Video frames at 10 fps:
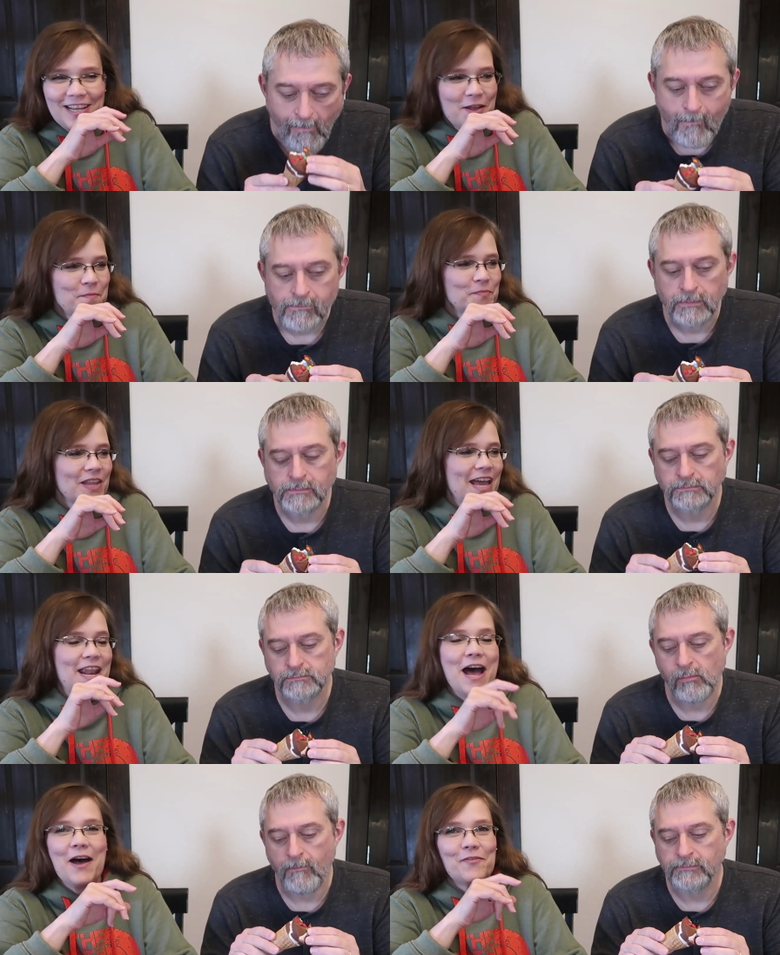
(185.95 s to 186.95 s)

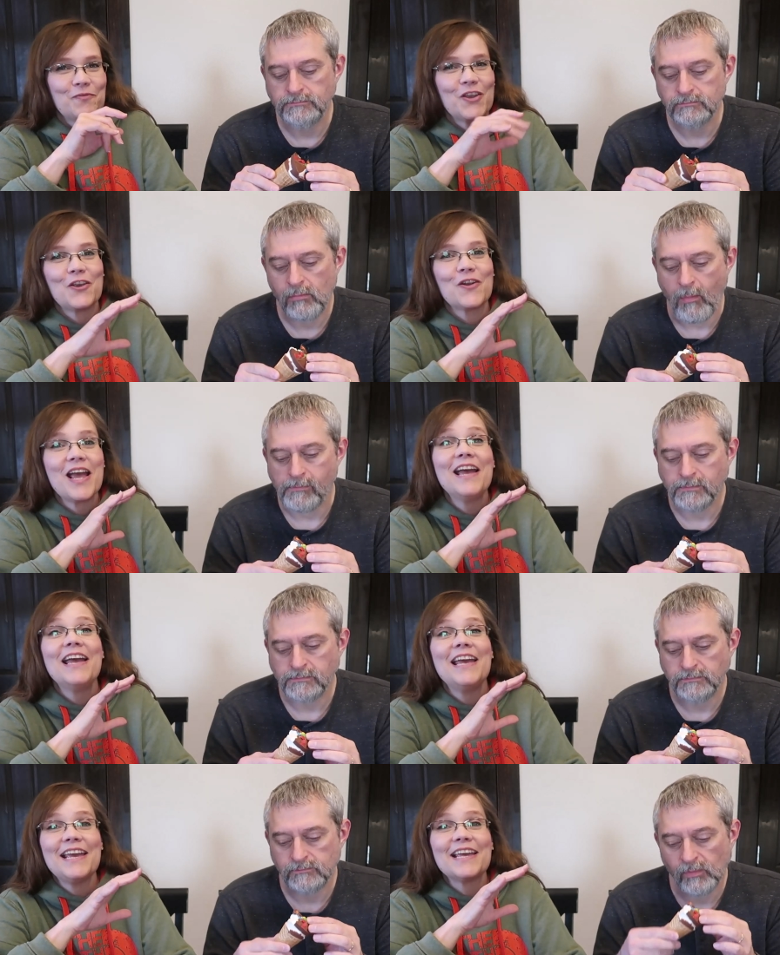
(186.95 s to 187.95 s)
Speaker 1: and I figured
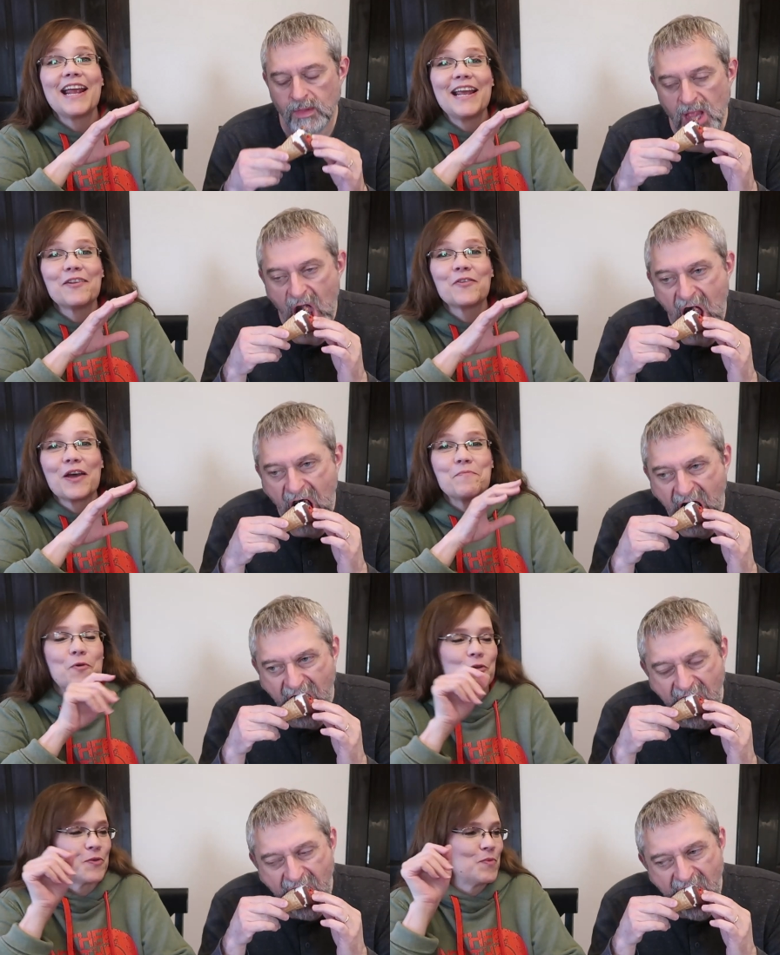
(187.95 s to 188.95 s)
he could handle that
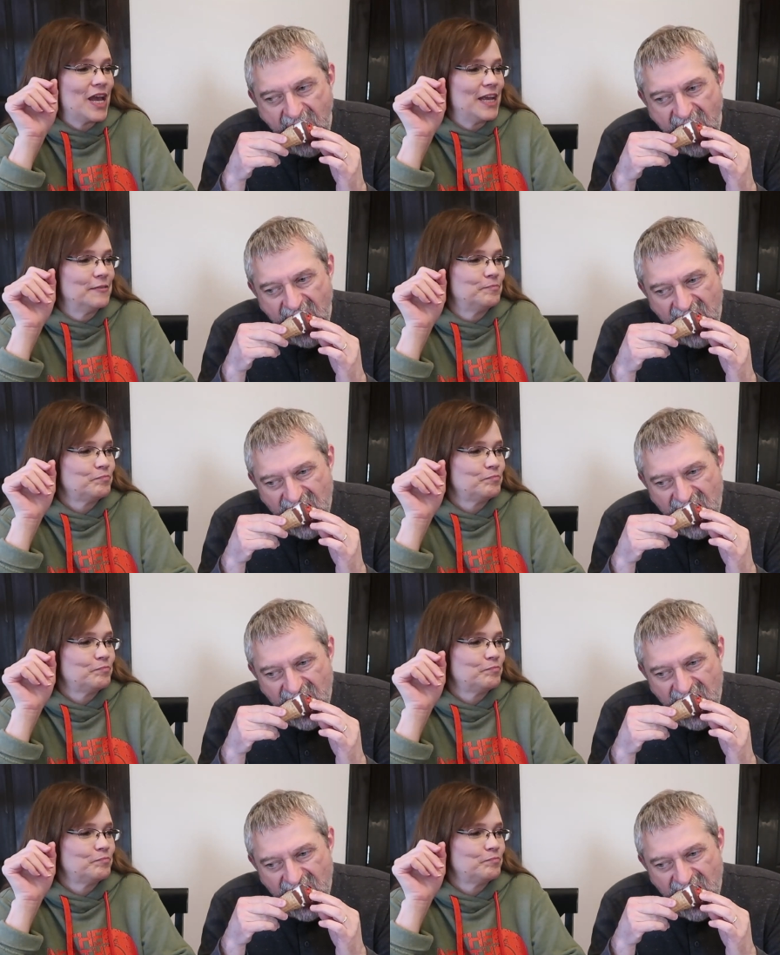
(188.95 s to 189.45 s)
more than me.